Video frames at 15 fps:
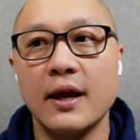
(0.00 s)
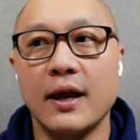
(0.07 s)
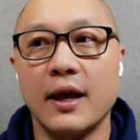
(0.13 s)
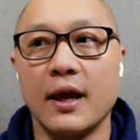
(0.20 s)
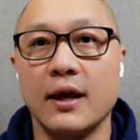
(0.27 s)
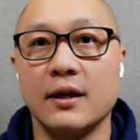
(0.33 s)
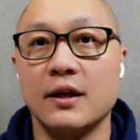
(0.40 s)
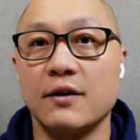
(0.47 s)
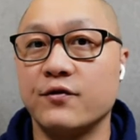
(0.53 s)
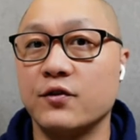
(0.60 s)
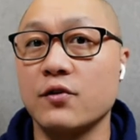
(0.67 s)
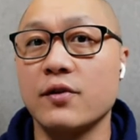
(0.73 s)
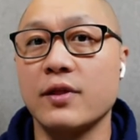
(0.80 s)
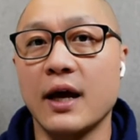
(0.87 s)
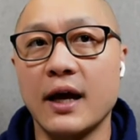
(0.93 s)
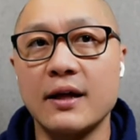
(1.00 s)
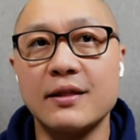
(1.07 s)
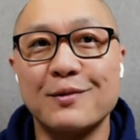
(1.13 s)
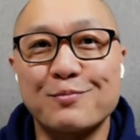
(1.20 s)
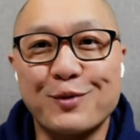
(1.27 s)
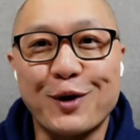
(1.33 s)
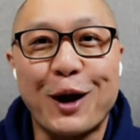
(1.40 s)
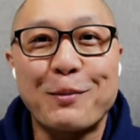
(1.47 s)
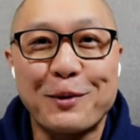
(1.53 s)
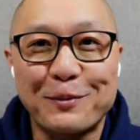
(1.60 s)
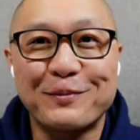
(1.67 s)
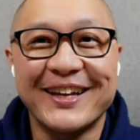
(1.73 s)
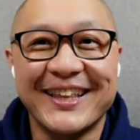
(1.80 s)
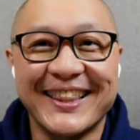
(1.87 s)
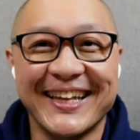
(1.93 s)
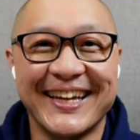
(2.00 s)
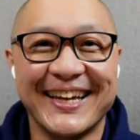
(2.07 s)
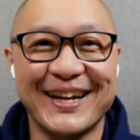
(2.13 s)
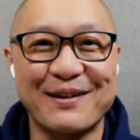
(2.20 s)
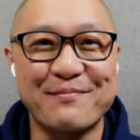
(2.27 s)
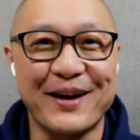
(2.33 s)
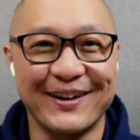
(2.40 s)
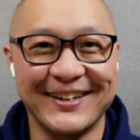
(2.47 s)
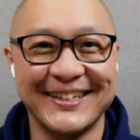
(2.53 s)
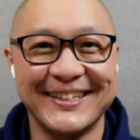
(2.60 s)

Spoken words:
and if they're not, they're probably thinking about it.